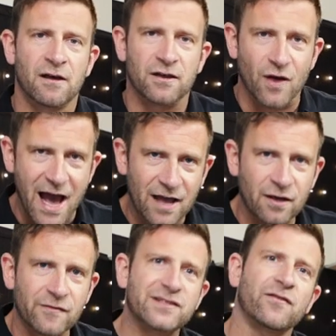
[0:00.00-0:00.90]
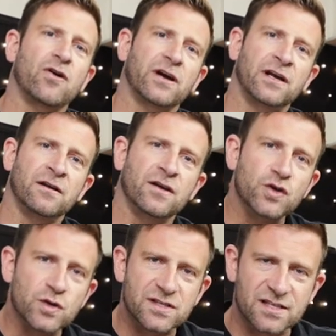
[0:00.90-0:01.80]
You're at University of Oregon,
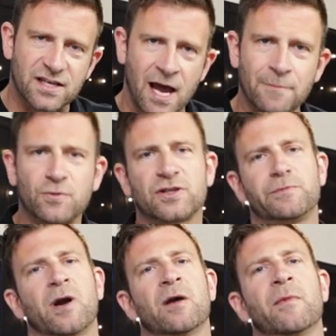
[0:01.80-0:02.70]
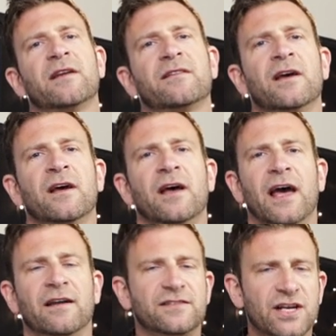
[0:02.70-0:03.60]
use this time to experiment,
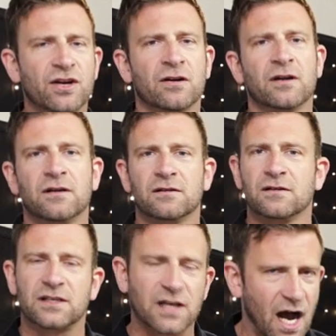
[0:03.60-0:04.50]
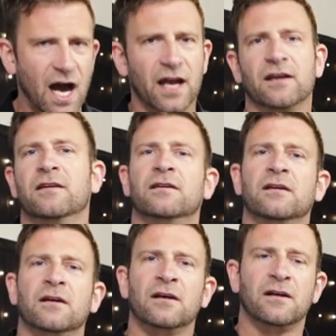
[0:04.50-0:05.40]
and dear God,
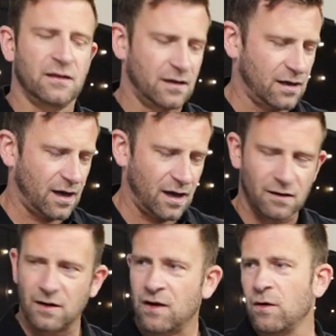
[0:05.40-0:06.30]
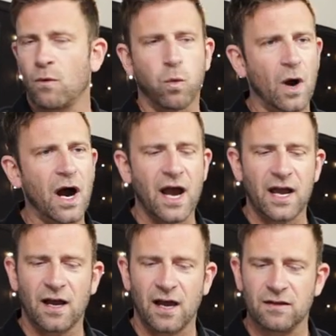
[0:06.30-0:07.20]
I don't know
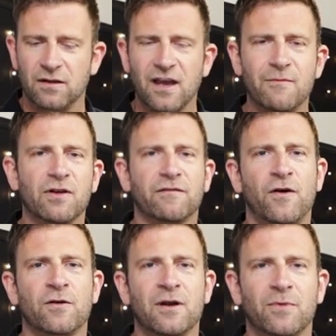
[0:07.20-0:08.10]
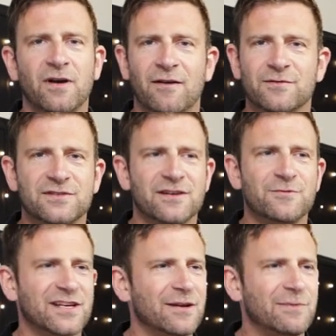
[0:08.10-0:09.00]
why you gave me your phone number. It
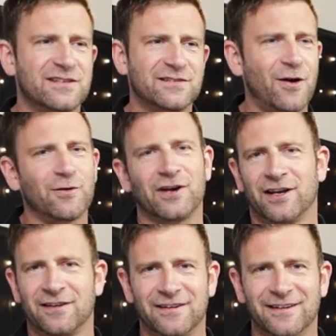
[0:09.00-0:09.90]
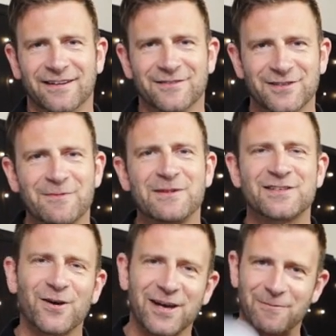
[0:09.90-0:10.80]
was gonna be so good. It was gonna be
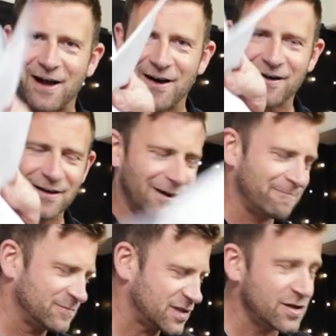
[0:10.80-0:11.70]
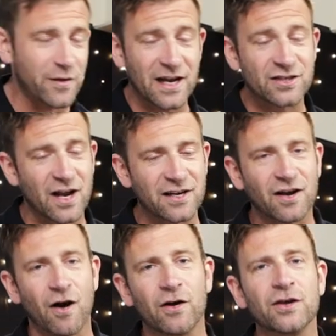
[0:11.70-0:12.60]
so good, but I'll, just know that I tried to
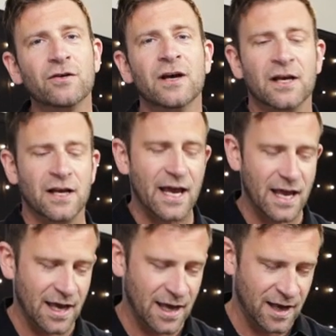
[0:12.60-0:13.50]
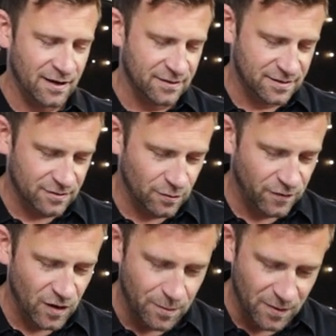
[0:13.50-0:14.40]
call you, and we'll
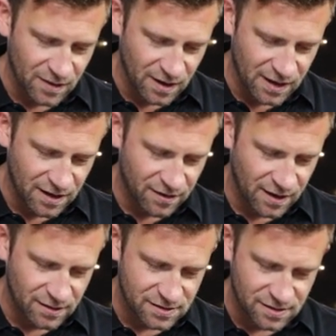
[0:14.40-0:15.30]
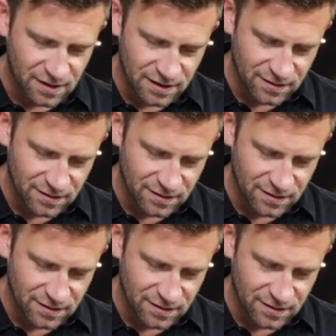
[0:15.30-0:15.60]
follow up. Anything else?